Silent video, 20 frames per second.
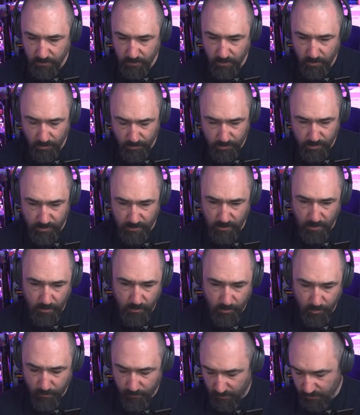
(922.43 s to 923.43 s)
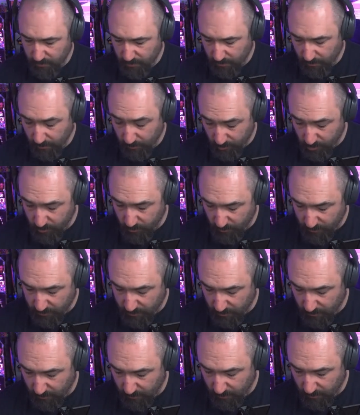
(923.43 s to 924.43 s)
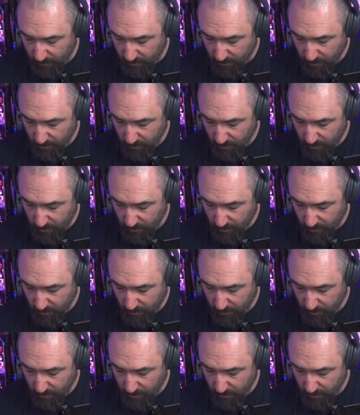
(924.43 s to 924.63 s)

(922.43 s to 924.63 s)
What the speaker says: I don't know if she's there 3 months, like just recently.